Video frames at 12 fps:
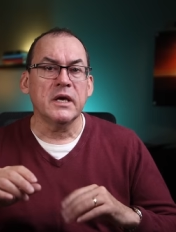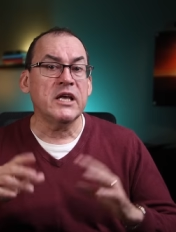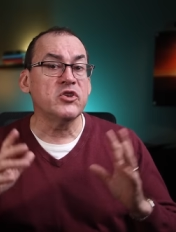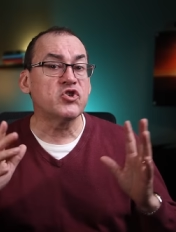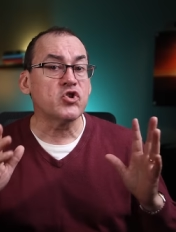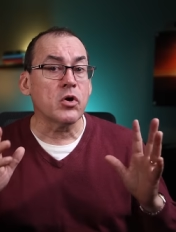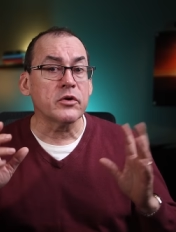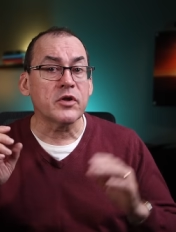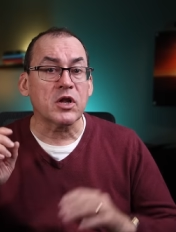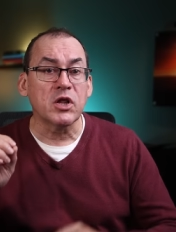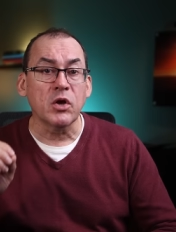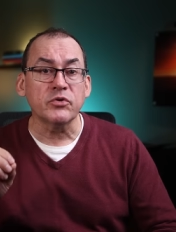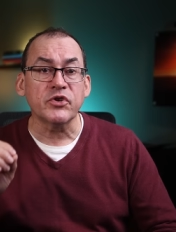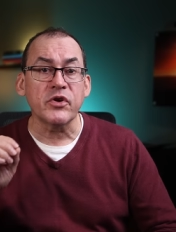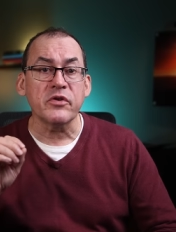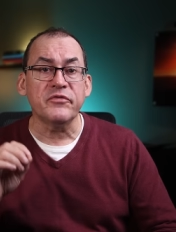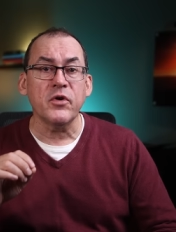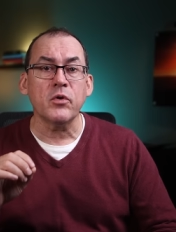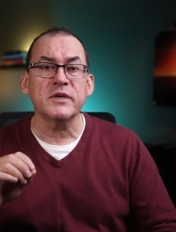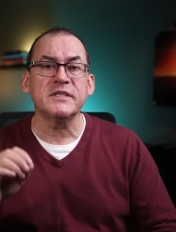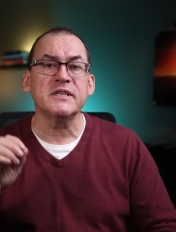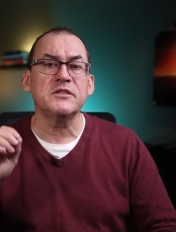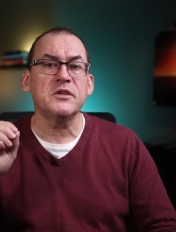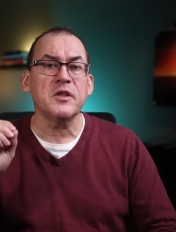In short, the closer your focus
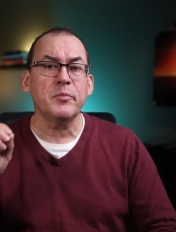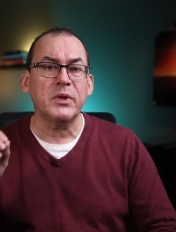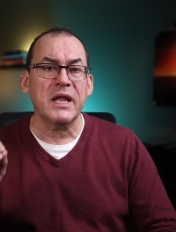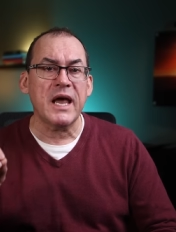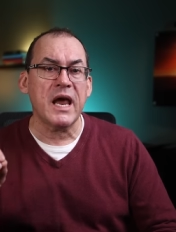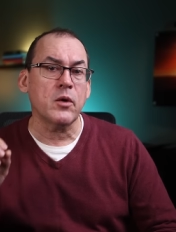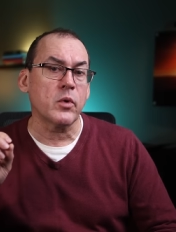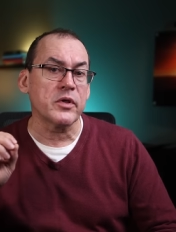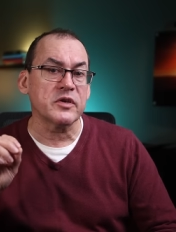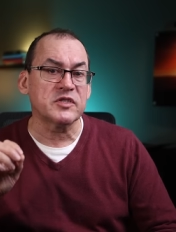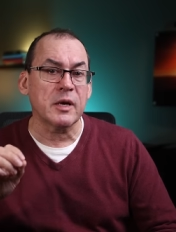is to the plane where the